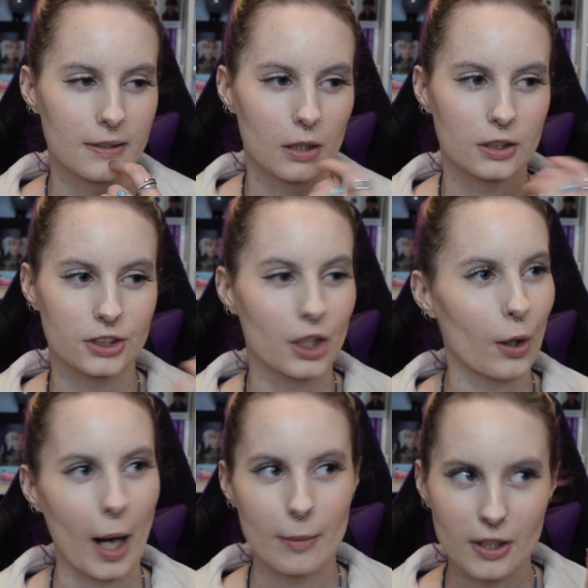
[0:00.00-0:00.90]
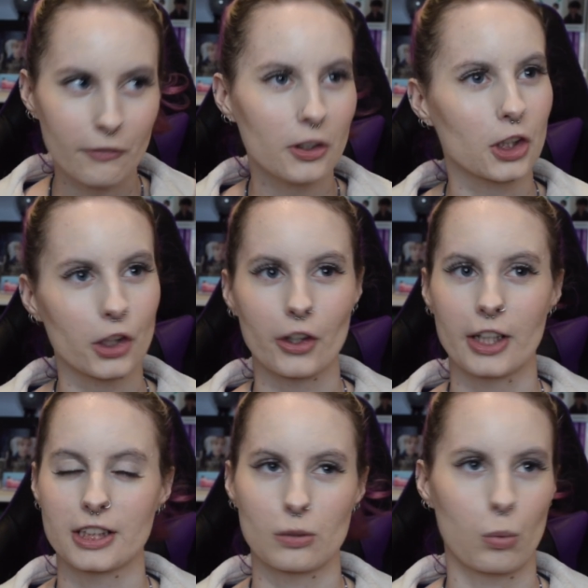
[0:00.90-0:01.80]
So I'm definitely
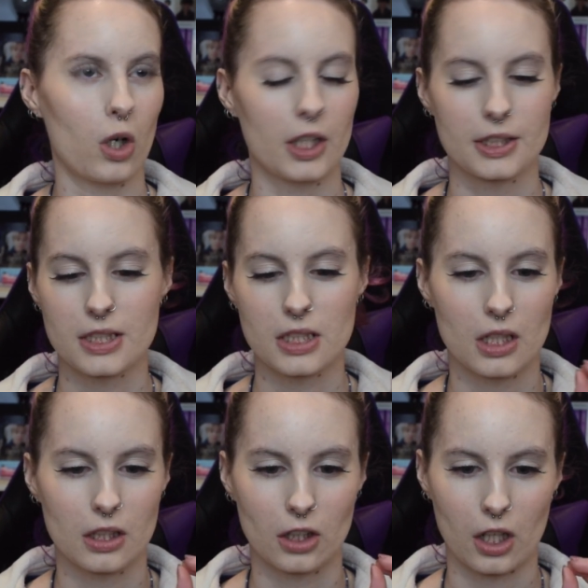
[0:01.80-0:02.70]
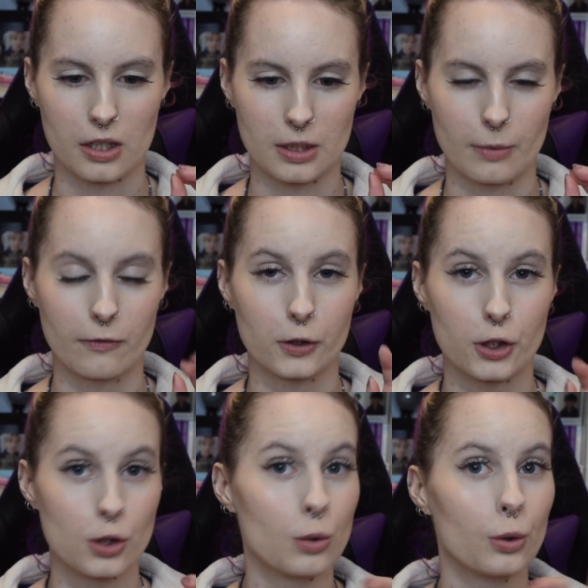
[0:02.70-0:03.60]
curious what the concept for
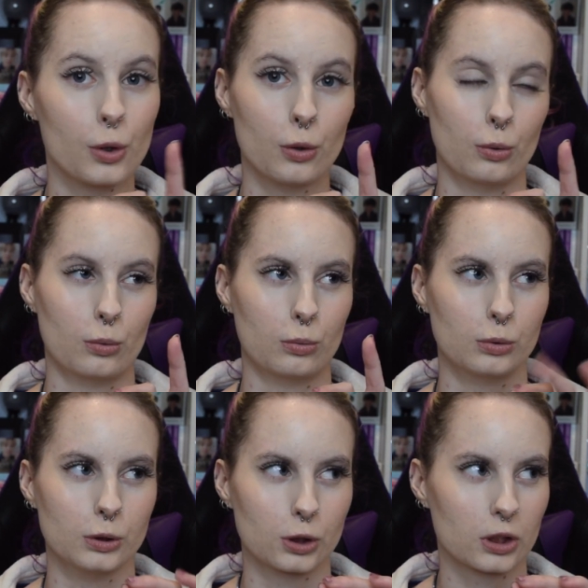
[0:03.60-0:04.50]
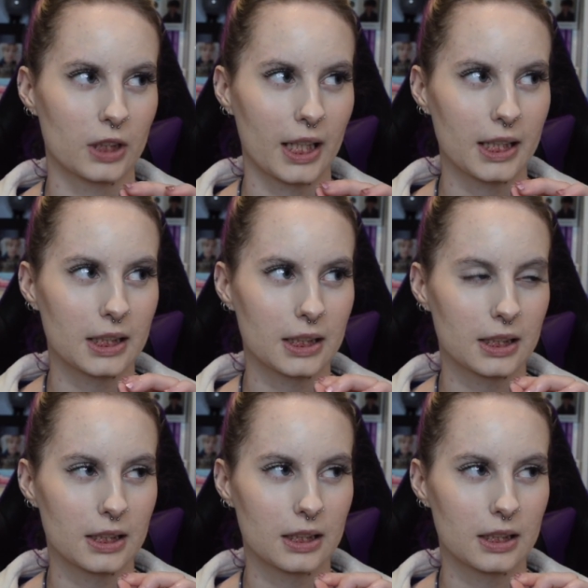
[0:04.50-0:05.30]
2U will look like.